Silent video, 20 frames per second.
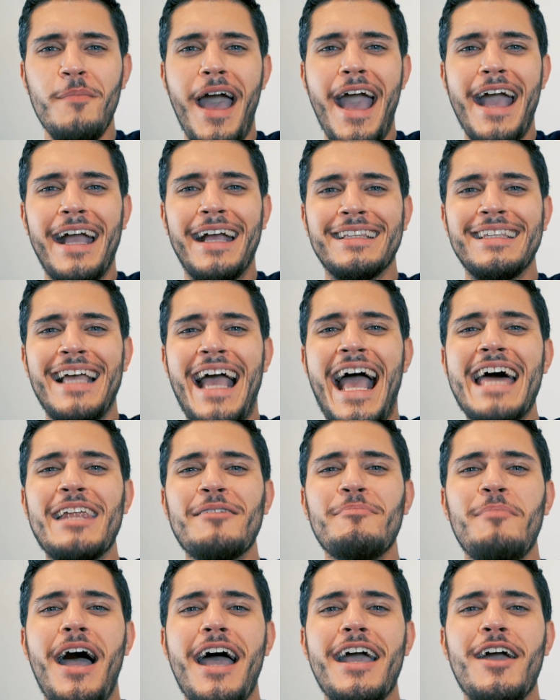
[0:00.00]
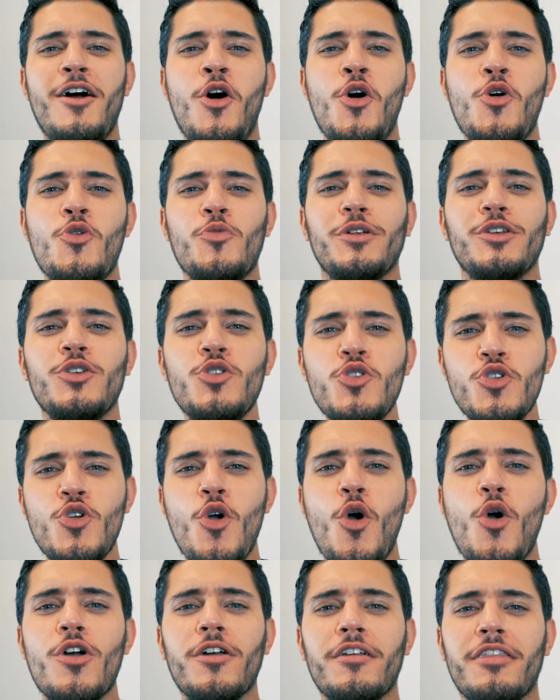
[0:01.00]
back to How to Buy a Home in New
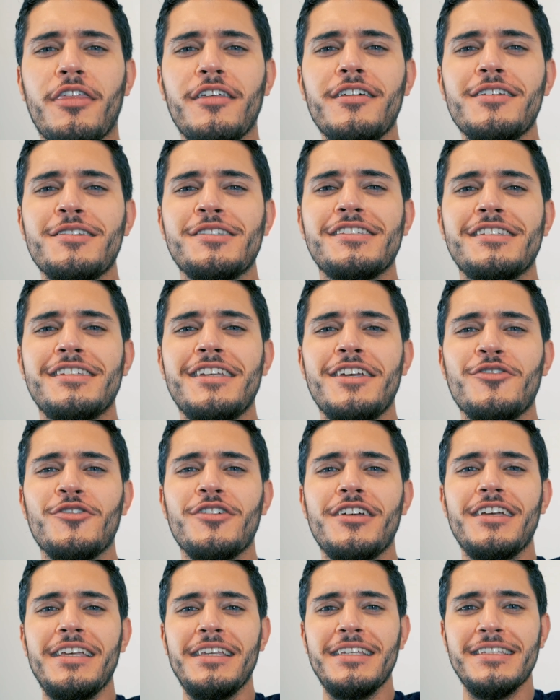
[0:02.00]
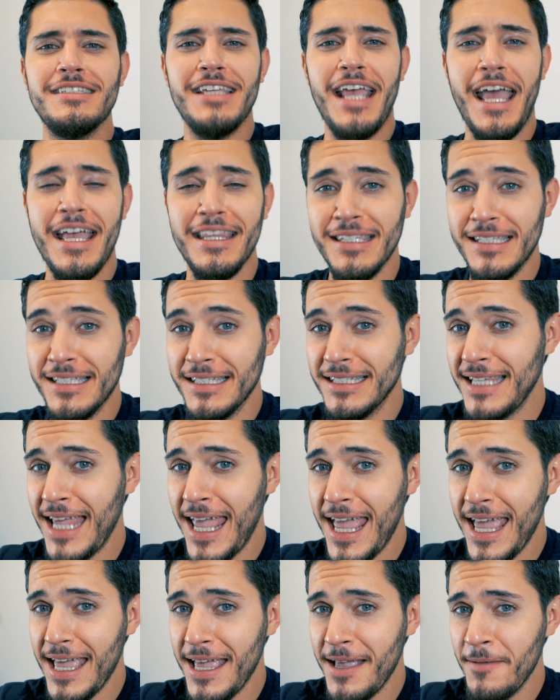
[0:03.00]
York, the series. And
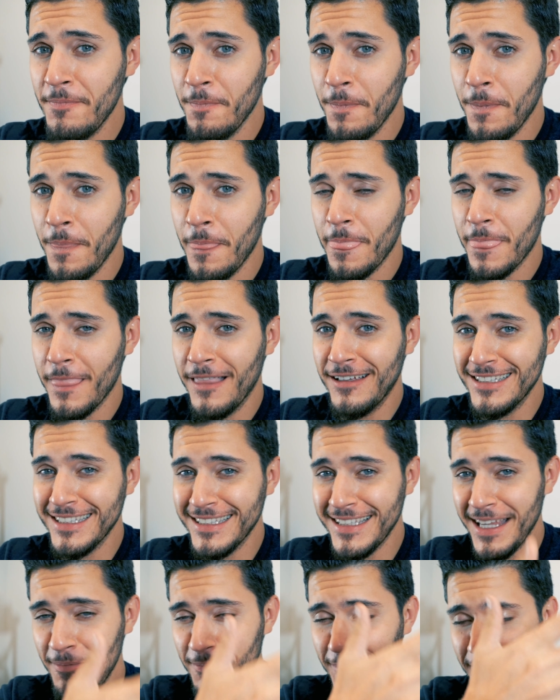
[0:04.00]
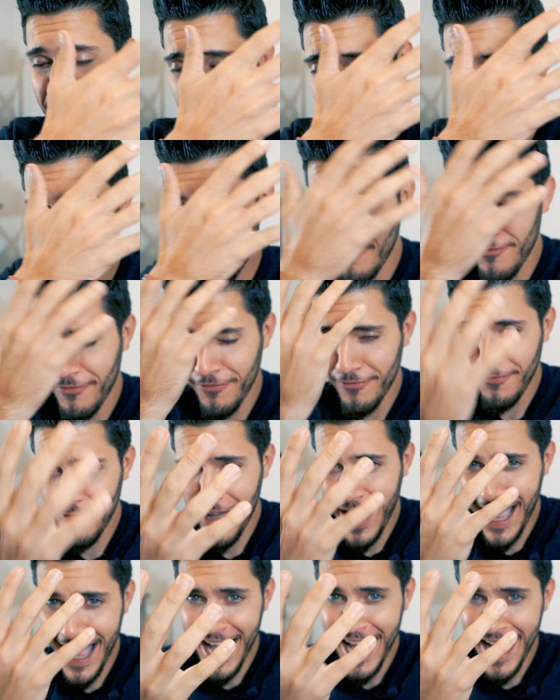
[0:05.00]
today, step number
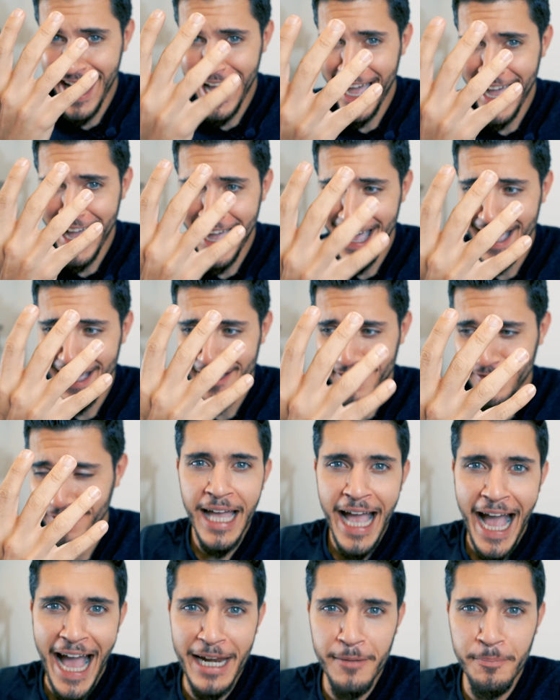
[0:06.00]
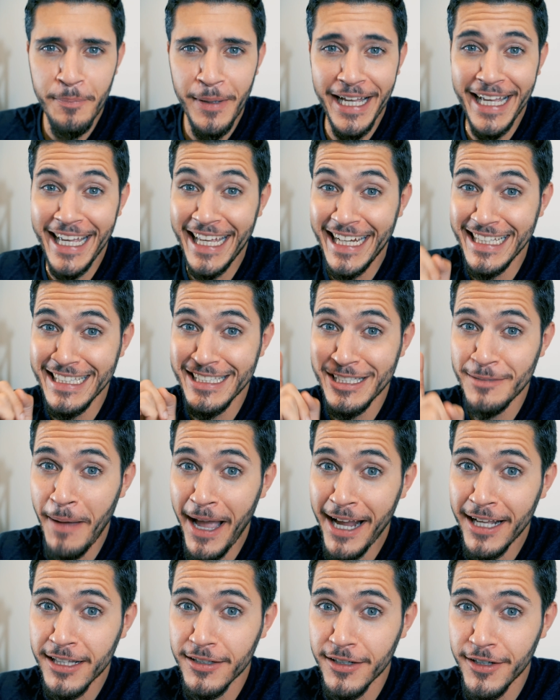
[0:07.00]
5, how to pick an
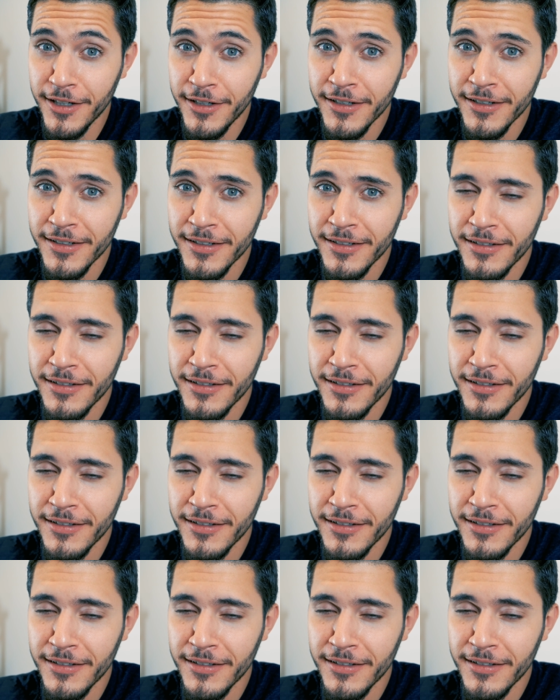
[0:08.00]
inspector